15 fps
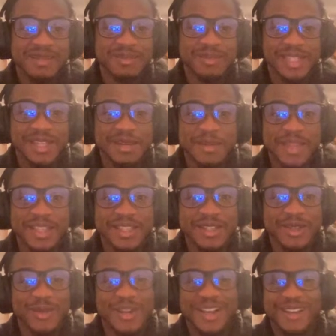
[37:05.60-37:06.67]
playmaking
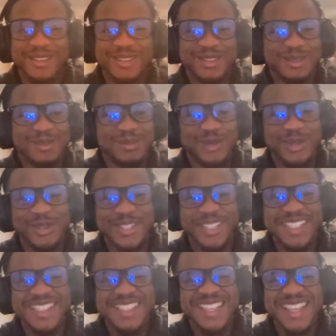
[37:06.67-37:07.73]
around him, bro. And
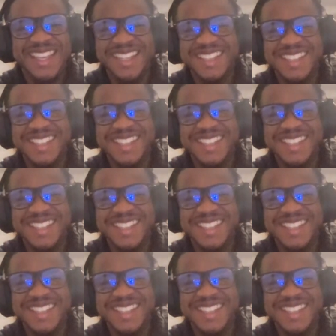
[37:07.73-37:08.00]
this is